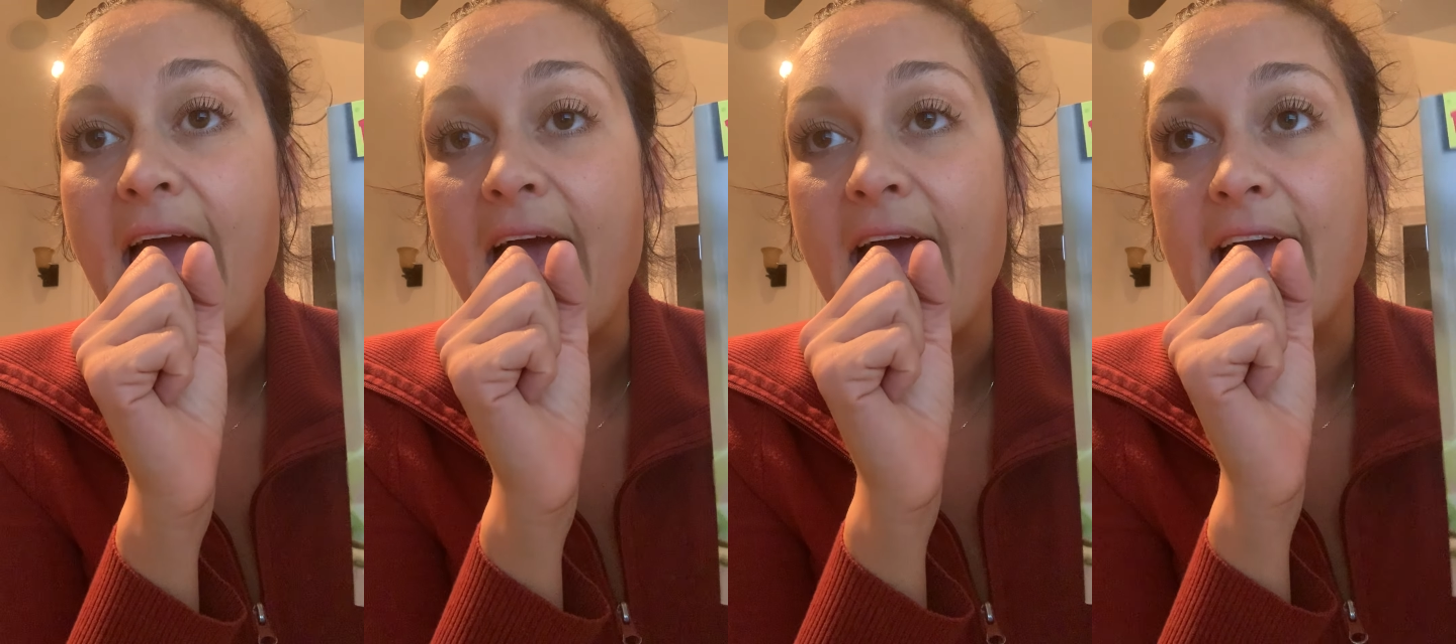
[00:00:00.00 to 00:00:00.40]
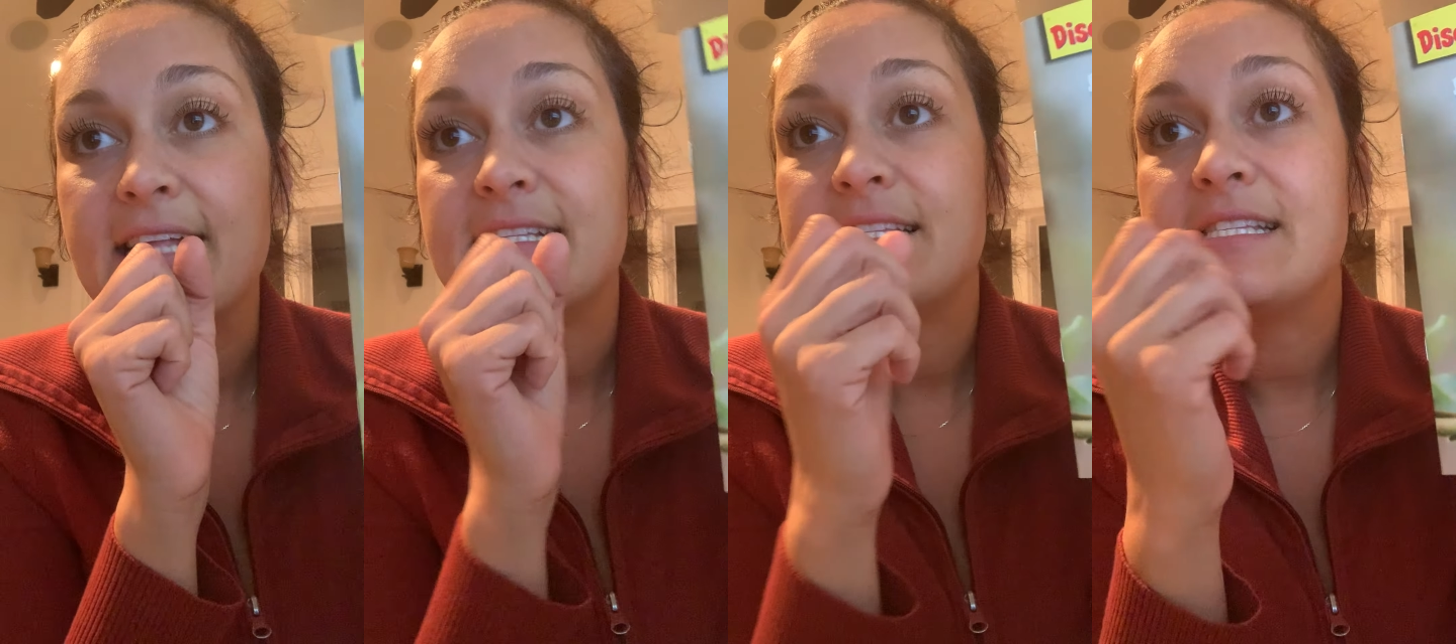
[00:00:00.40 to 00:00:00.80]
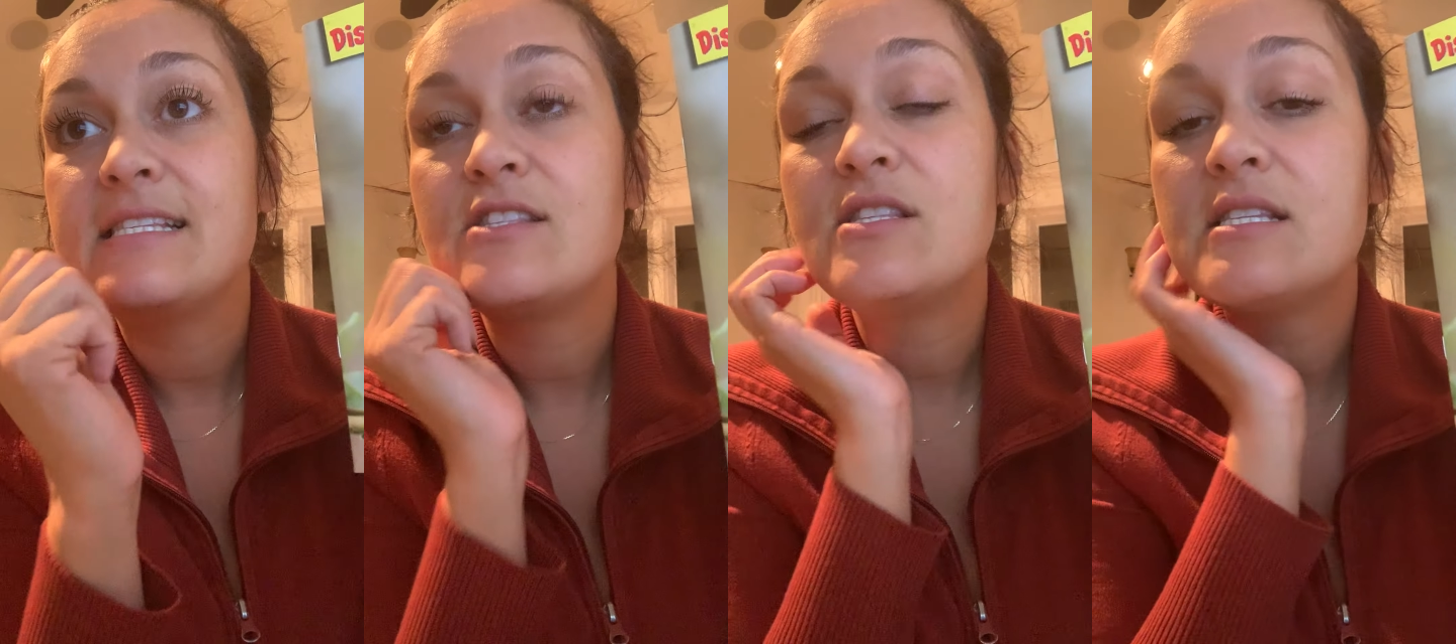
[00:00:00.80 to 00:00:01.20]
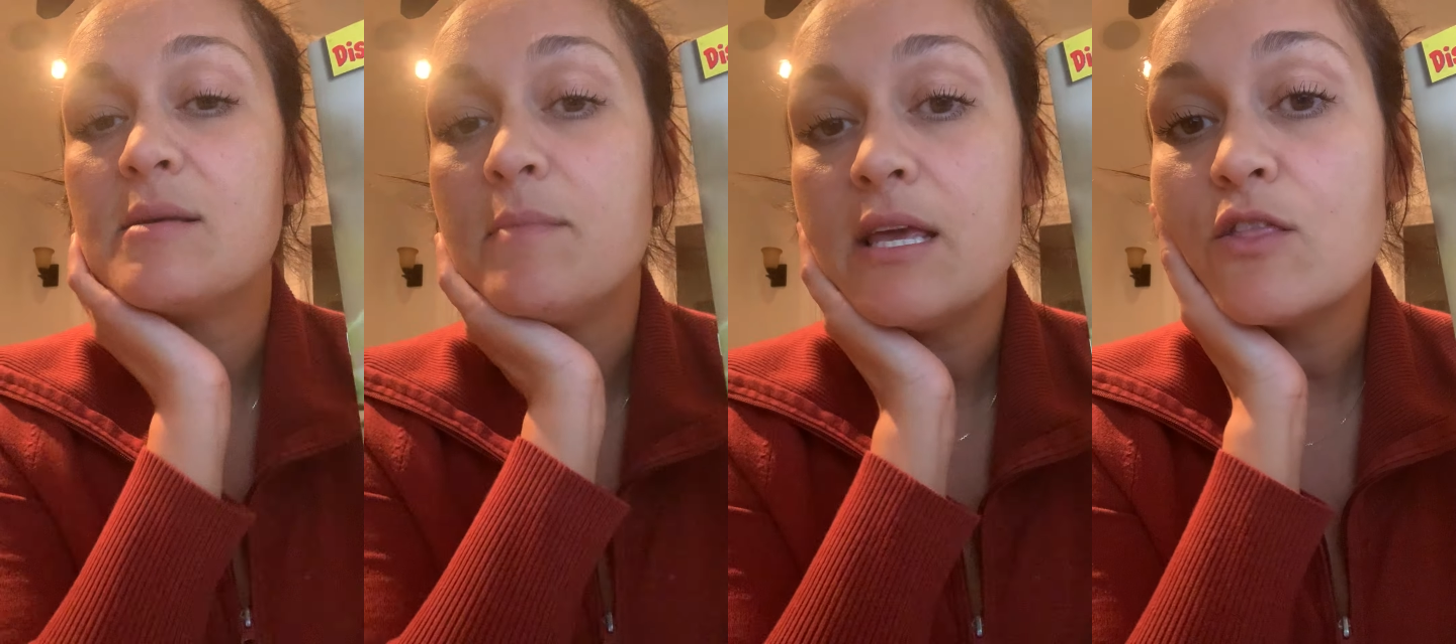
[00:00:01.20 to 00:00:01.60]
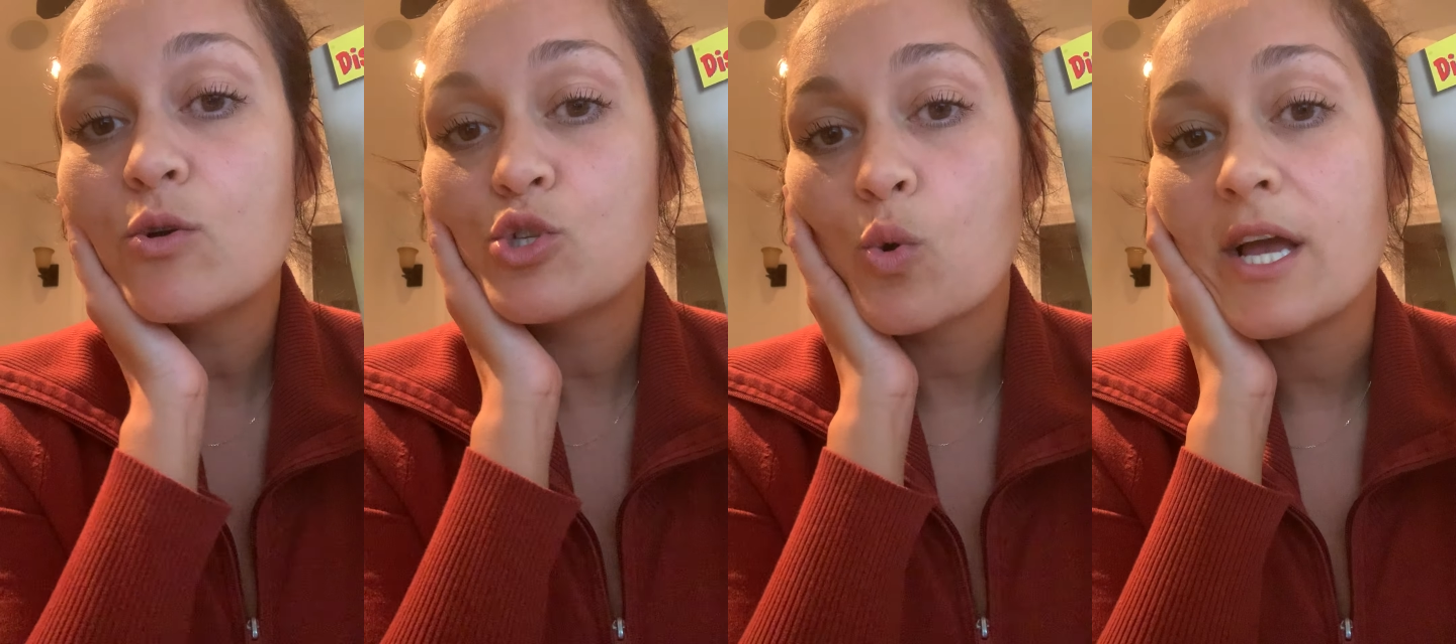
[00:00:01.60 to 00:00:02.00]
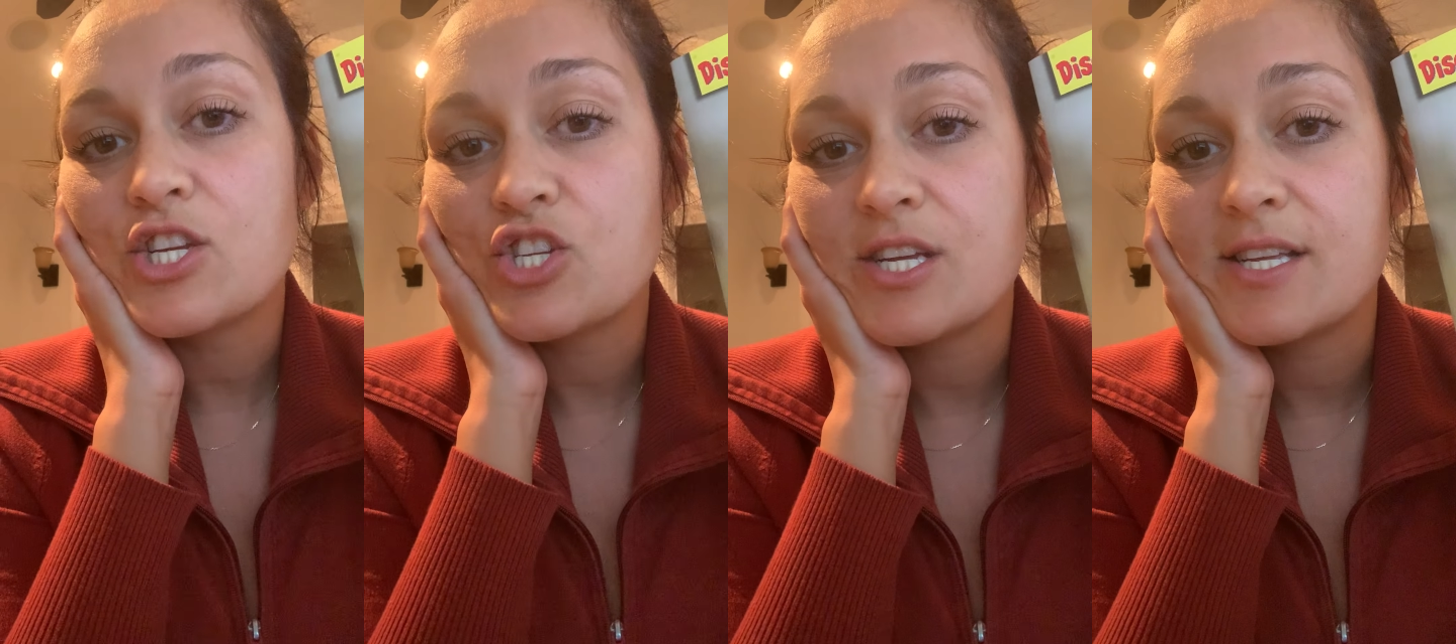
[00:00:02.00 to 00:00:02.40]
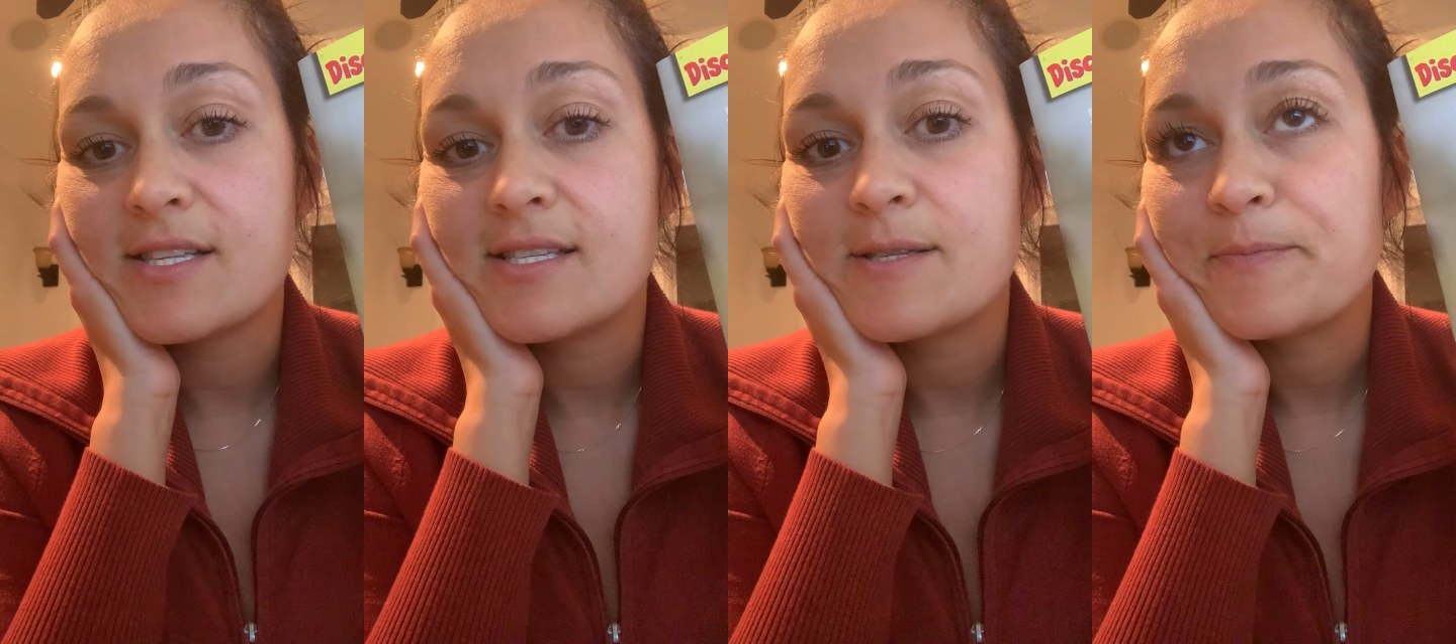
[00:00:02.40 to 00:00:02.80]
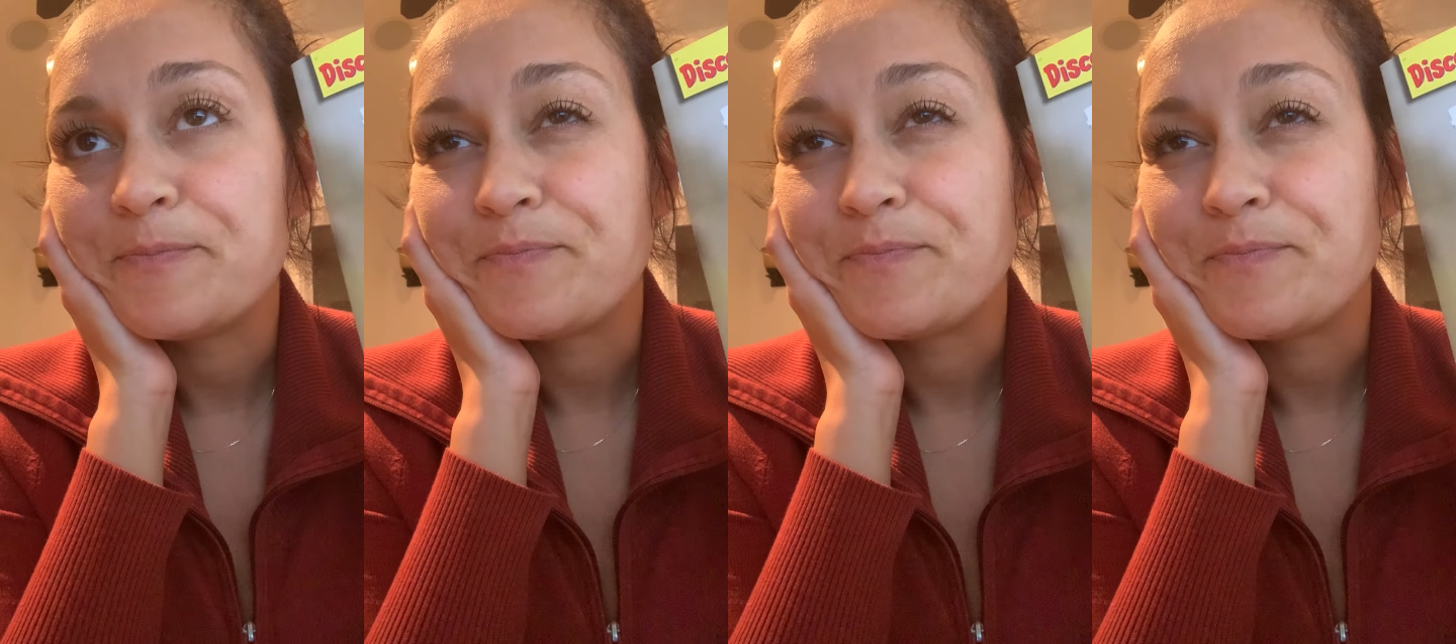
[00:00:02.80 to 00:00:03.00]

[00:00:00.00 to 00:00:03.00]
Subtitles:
And to me, those questions